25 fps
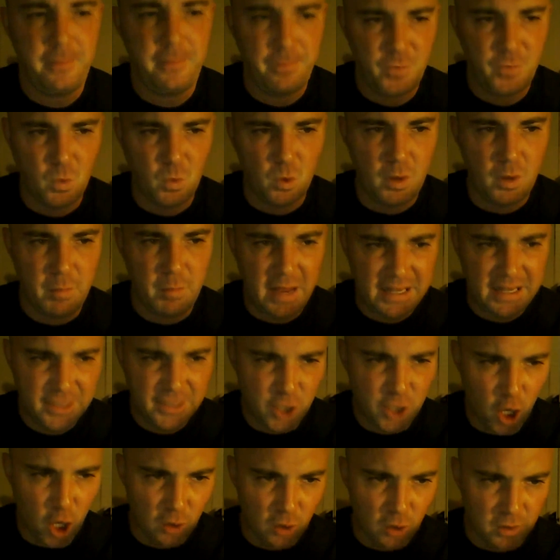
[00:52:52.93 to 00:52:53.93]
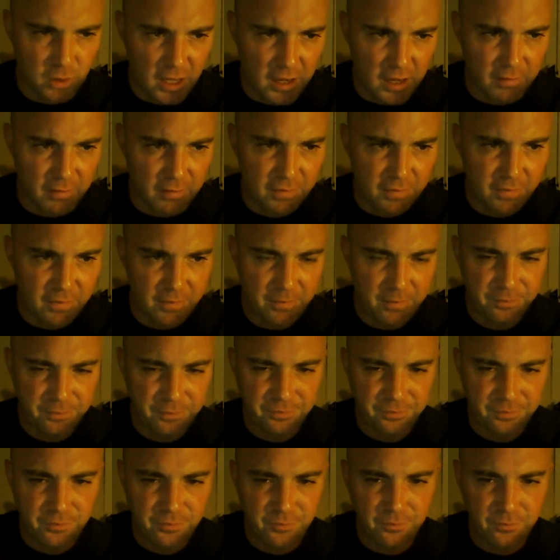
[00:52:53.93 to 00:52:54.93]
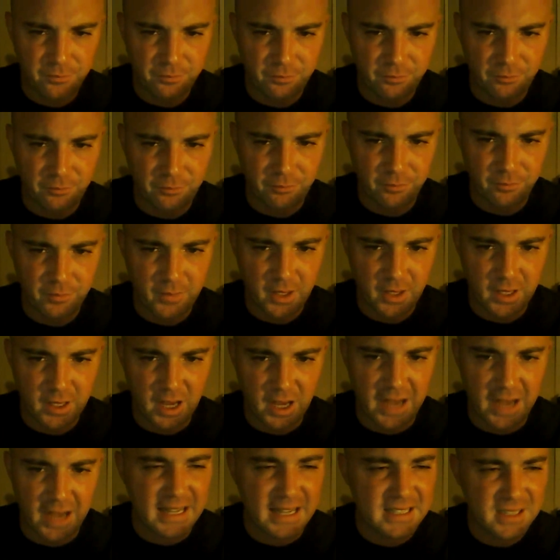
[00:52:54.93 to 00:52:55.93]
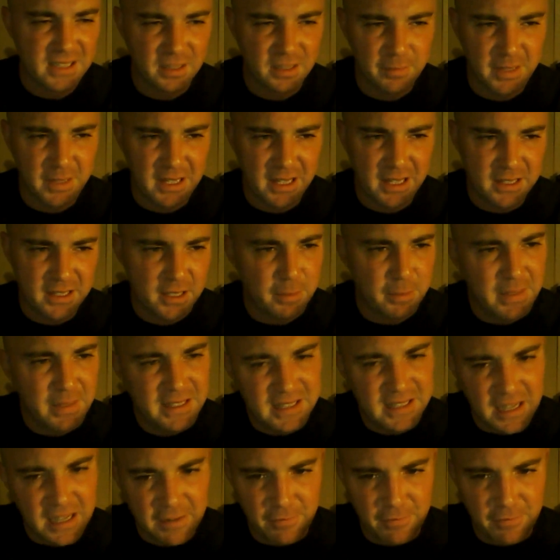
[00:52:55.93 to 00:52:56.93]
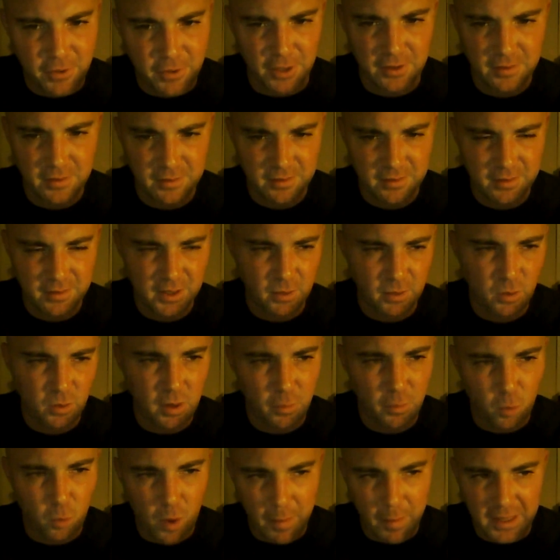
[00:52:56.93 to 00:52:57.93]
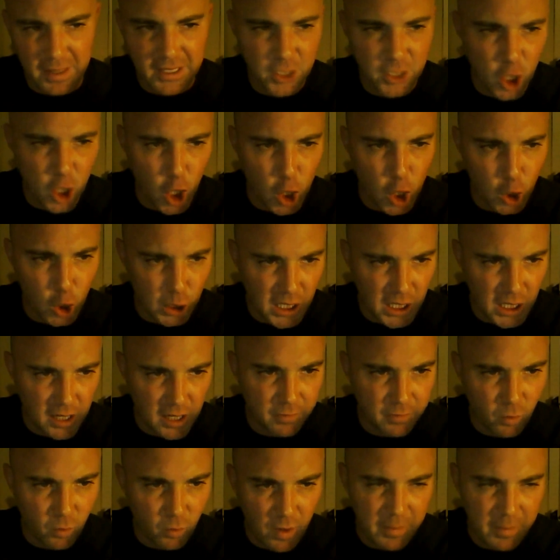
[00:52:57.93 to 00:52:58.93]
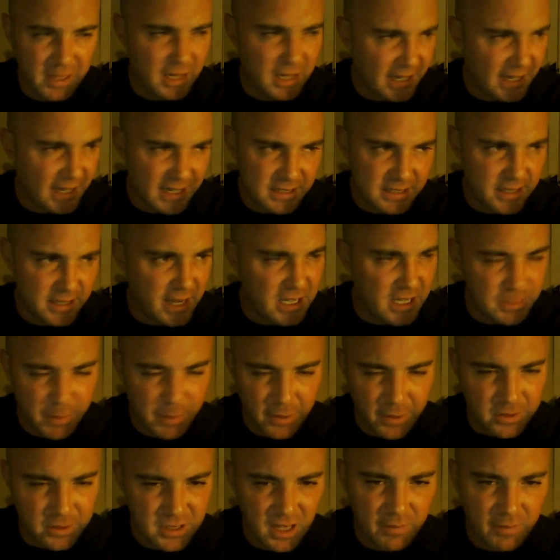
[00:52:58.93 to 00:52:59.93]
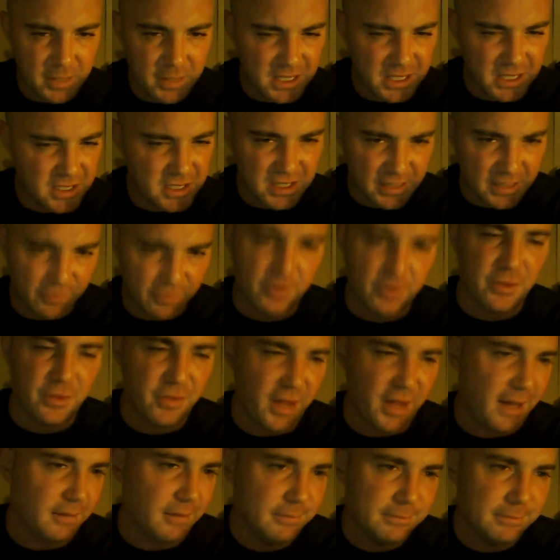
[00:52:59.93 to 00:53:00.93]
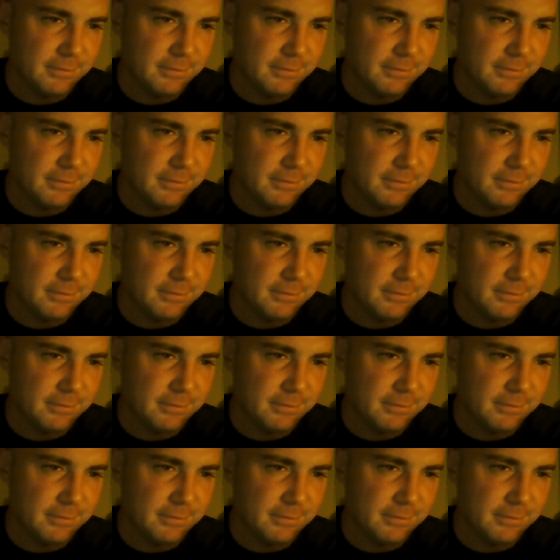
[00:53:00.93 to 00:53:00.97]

what men call love, I guess could be different than what women call love. Women, I guess they experience love, but it's a different thing.